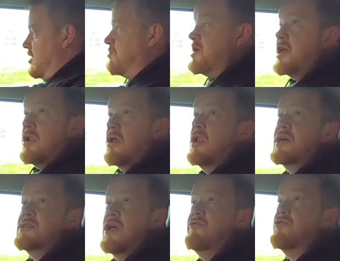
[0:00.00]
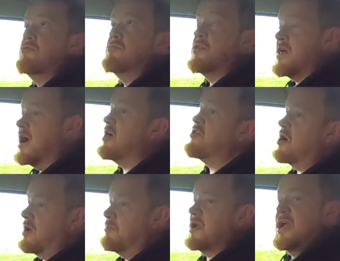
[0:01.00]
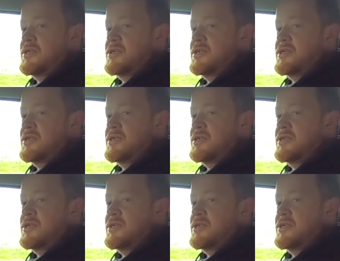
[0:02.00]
there'd be a lot less headroom than that. I thought I'd be